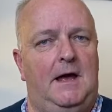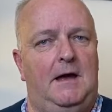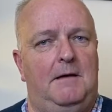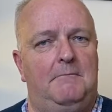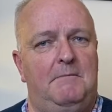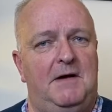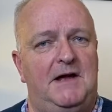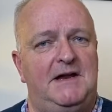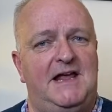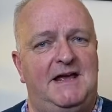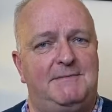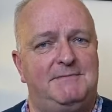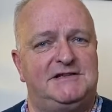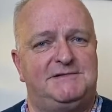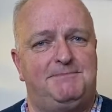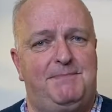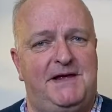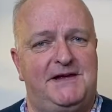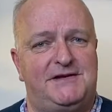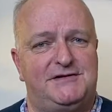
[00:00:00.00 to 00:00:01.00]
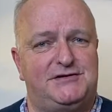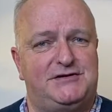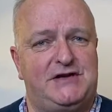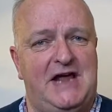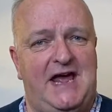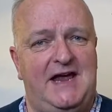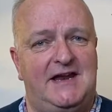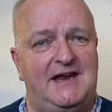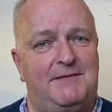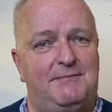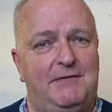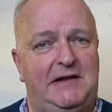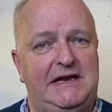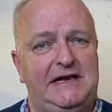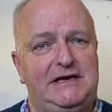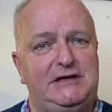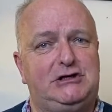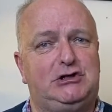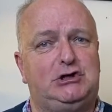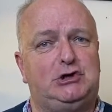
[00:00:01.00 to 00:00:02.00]
My name is Piers and I'm the
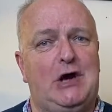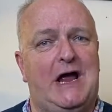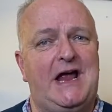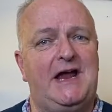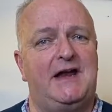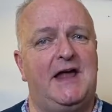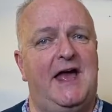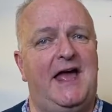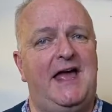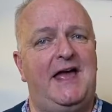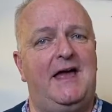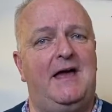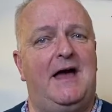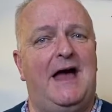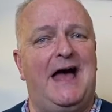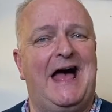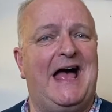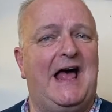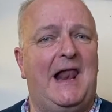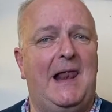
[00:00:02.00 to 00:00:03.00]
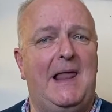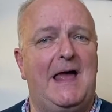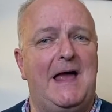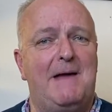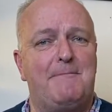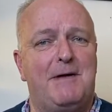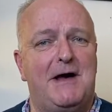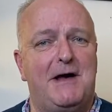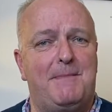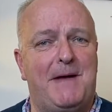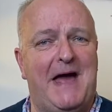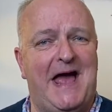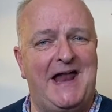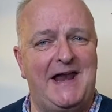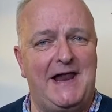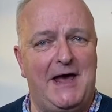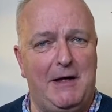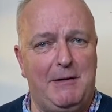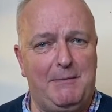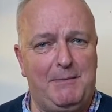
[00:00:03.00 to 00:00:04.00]
lead trainer here at Lightbulb
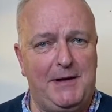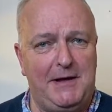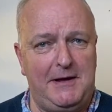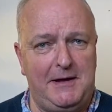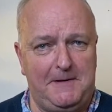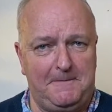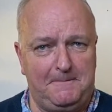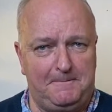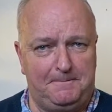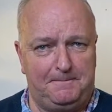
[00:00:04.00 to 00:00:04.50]
NLP.